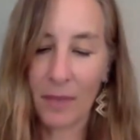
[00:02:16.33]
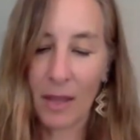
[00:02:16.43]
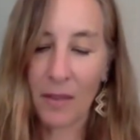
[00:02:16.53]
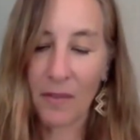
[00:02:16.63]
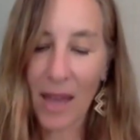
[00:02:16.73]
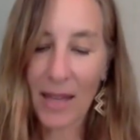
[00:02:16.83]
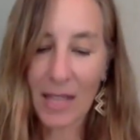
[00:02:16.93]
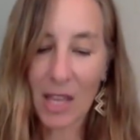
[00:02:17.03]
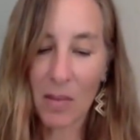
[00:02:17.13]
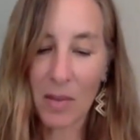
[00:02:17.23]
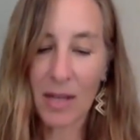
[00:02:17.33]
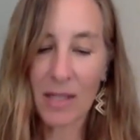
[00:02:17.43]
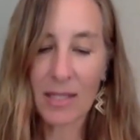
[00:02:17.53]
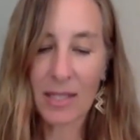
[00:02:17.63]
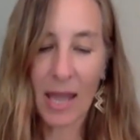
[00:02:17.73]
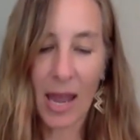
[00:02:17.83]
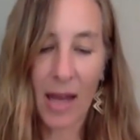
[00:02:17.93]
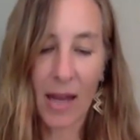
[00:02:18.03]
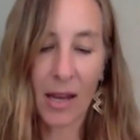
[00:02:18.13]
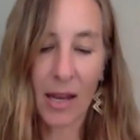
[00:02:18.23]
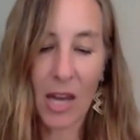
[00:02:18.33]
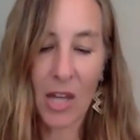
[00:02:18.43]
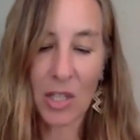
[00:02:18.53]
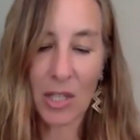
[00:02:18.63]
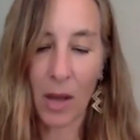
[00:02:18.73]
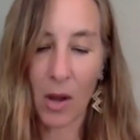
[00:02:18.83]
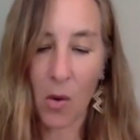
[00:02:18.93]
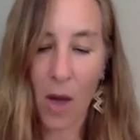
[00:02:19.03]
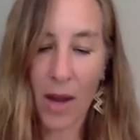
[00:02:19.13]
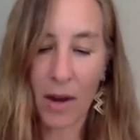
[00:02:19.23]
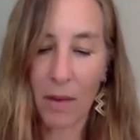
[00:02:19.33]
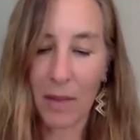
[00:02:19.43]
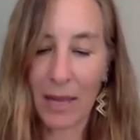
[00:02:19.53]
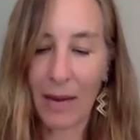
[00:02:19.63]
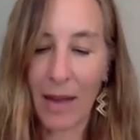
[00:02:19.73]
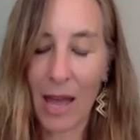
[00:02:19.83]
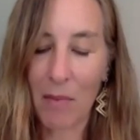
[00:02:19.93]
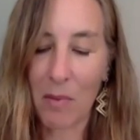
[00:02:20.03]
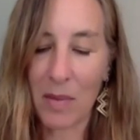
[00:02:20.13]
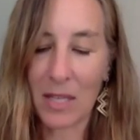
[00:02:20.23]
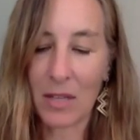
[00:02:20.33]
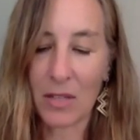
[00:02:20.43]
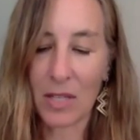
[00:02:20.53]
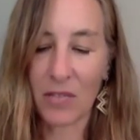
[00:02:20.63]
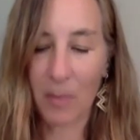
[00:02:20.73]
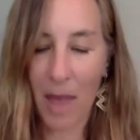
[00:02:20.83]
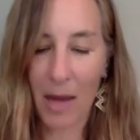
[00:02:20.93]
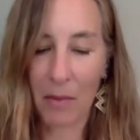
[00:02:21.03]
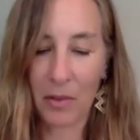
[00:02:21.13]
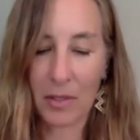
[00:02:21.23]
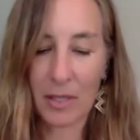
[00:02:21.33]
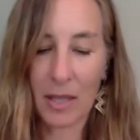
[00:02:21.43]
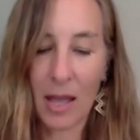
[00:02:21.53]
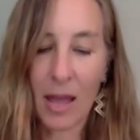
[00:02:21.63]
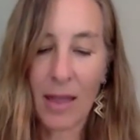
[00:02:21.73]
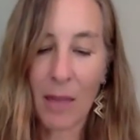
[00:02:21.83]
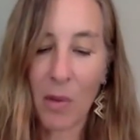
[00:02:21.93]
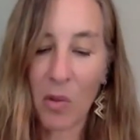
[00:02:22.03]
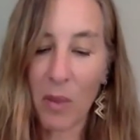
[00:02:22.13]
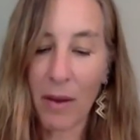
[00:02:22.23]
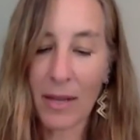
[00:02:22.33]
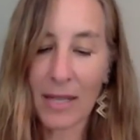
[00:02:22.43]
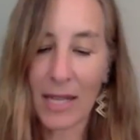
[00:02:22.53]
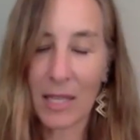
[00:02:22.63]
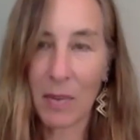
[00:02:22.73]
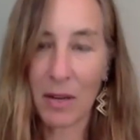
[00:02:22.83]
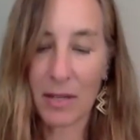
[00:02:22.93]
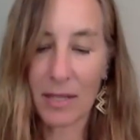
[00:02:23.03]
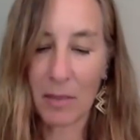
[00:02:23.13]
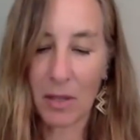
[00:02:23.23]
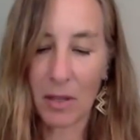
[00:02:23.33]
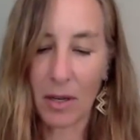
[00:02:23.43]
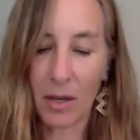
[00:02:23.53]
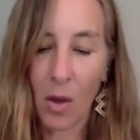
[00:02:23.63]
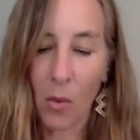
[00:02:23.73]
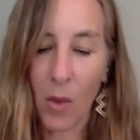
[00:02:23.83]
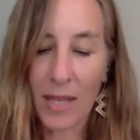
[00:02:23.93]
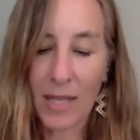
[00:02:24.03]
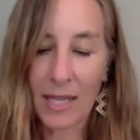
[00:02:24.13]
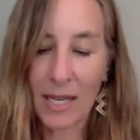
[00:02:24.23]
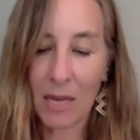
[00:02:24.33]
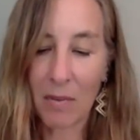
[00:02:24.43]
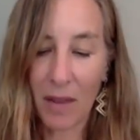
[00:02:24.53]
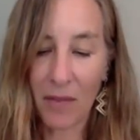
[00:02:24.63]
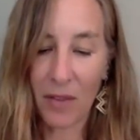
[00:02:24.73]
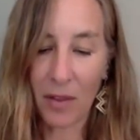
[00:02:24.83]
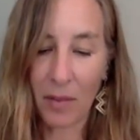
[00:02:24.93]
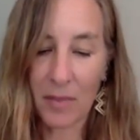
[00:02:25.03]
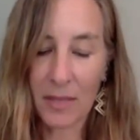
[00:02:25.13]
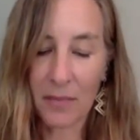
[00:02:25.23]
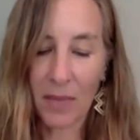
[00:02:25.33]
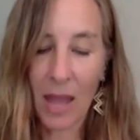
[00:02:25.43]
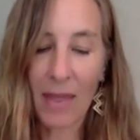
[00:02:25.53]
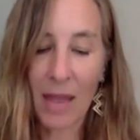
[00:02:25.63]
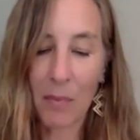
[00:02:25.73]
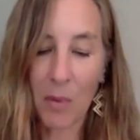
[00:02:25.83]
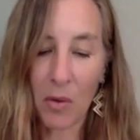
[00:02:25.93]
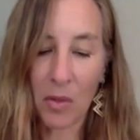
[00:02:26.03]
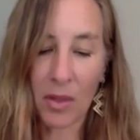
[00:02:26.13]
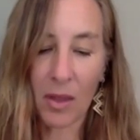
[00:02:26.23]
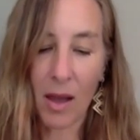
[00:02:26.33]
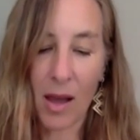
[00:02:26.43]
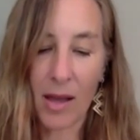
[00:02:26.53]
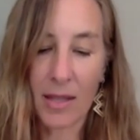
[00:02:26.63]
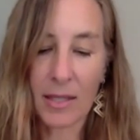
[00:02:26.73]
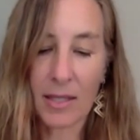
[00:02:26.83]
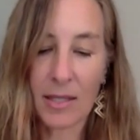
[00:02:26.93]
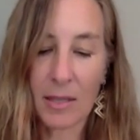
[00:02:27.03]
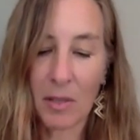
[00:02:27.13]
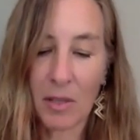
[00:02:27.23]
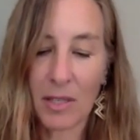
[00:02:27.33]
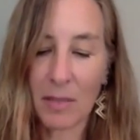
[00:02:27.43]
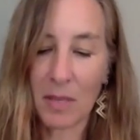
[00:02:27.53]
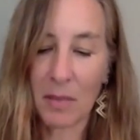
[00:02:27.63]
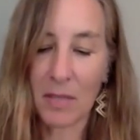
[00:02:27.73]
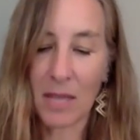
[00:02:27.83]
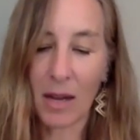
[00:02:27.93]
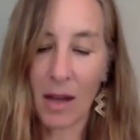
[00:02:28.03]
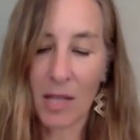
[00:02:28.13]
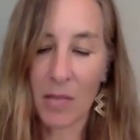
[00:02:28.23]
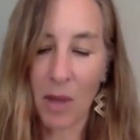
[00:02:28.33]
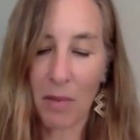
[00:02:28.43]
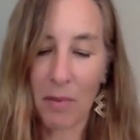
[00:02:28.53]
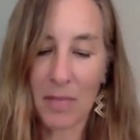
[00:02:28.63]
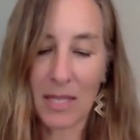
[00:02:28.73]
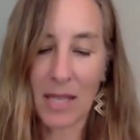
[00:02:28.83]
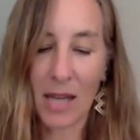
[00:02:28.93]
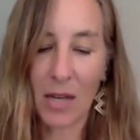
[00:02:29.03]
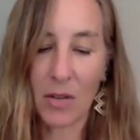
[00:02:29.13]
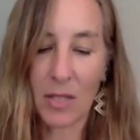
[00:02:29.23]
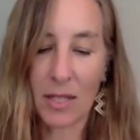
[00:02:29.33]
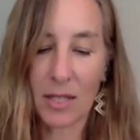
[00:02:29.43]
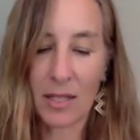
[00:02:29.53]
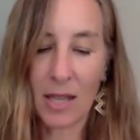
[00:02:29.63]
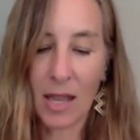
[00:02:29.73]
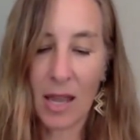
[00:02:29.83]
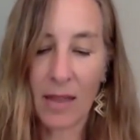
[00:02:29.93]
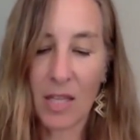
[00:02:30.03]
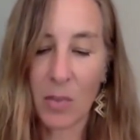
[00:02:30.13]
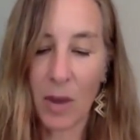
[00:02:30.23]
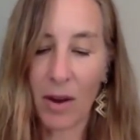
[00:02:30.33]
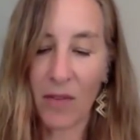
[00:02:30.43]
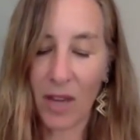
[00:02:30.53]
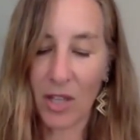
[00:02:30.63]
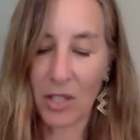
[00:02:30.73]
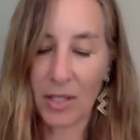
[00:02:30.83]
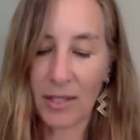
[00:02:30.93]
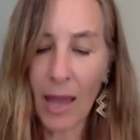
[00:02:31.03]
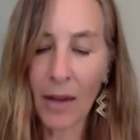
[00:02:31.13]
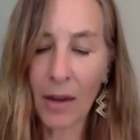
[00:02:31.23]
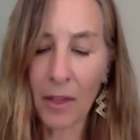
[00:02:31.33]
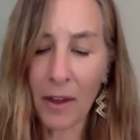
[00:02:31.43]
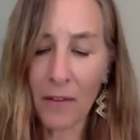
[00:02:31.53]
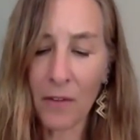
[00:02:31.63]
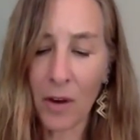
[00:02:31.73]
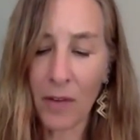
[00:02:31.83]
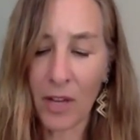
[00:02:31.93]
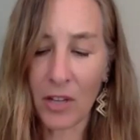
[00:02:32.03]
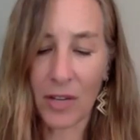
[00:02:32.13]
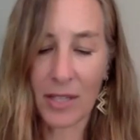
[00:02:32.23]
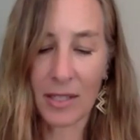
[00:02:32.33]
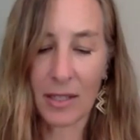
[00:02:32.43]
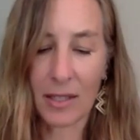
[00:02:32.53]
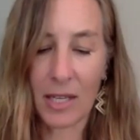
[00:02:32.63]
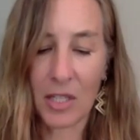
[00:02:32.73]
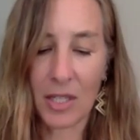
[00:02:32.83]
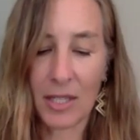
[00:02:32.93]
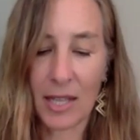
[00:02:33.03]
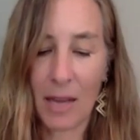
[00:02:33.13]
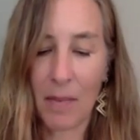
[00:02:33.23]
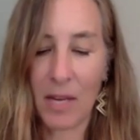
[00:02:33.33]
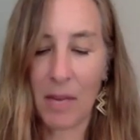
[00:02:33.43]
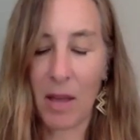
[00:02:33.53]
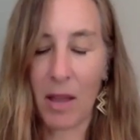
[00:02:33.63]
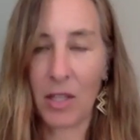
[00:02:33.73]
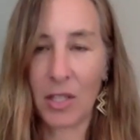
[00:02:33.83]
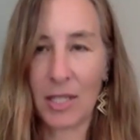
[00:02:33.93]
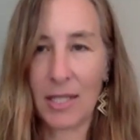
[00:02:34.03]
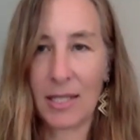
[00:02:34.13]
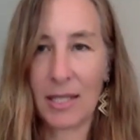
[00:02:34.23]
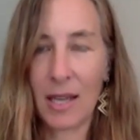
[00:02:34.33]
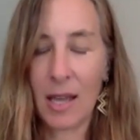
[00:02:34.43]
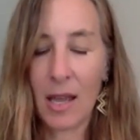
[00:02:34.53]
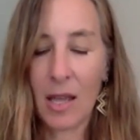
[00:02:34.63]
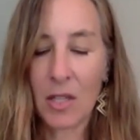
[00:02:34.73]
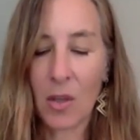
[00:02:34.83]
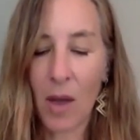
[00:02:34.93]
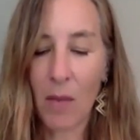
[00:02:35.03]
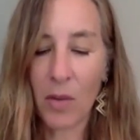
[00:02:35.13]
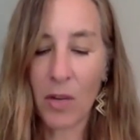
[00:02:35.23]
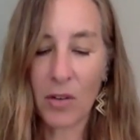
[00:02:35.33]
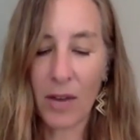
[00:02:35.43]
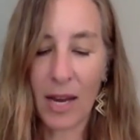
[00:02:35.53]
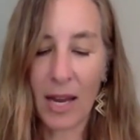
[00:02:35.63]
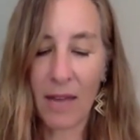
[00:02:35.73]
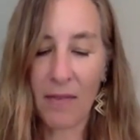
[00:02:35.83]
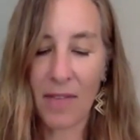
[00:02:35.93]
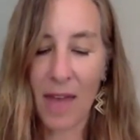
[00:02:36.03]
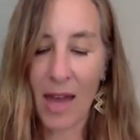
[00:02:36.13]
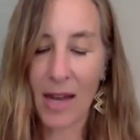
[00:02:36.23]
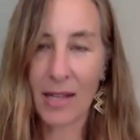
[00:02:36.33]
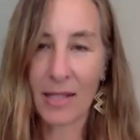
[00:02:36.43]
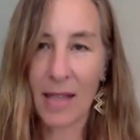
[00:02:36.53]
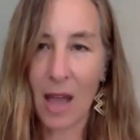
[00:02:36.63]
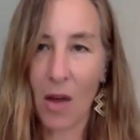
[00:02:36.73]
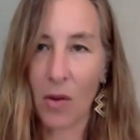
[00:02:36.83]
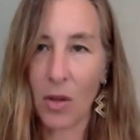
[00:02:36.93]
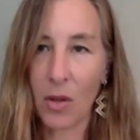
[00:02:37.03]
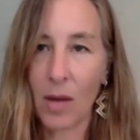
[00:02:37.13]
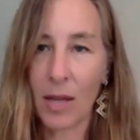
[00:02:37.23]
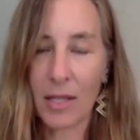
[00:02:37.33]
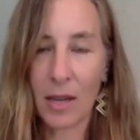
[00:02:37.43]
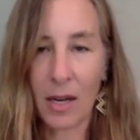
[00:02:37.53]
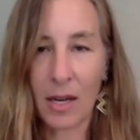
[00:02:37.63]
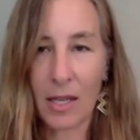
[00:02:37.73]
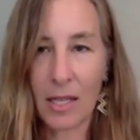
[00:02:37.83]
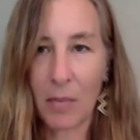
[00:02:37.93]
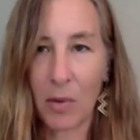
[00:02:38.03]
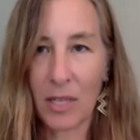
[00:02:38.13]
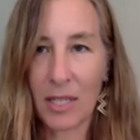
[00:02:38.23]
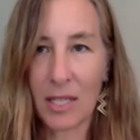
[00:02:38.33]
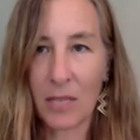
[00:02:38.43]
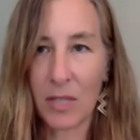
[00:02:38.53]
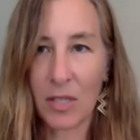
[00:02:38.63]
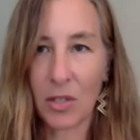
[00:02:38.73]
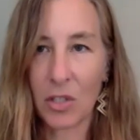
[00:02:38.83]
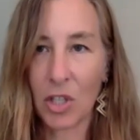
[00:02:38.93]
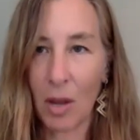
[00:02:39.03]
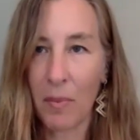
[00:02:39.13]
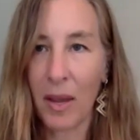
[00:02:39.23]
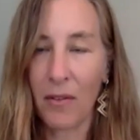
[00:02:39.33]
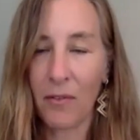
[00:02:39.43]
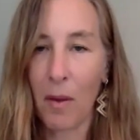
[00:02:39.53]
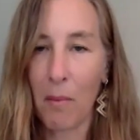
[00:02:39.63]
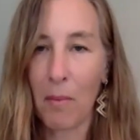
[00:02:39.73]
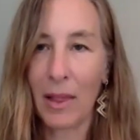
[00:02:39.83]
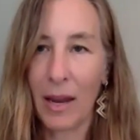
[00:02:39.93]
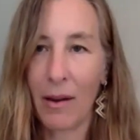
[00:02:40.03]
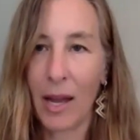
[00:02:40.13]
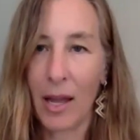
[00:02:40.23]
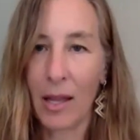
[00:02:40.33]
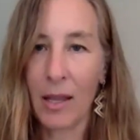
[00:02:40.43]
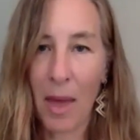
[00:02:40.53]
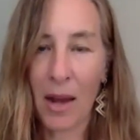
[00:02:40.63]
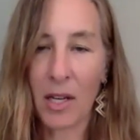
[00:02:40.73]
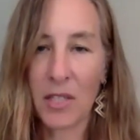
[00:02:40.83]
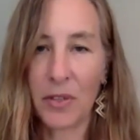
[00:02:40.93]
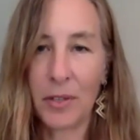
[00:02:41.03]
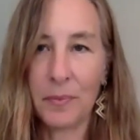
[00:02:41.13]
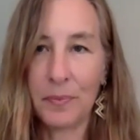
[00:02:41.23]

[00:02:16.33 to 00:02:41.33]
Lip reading: The facts that humans can occasionally acquire malaria and babesiosis from animals, that both parasites appear similar when seen in blood films, and that both cause similar symptoms can cause problems in diagnosis in these rare infections and are therefore of interest to clinicians and epidemiologists." So I'm wondering if that is how you got started in tick-borne disease research, jumping from malaria at Oxford.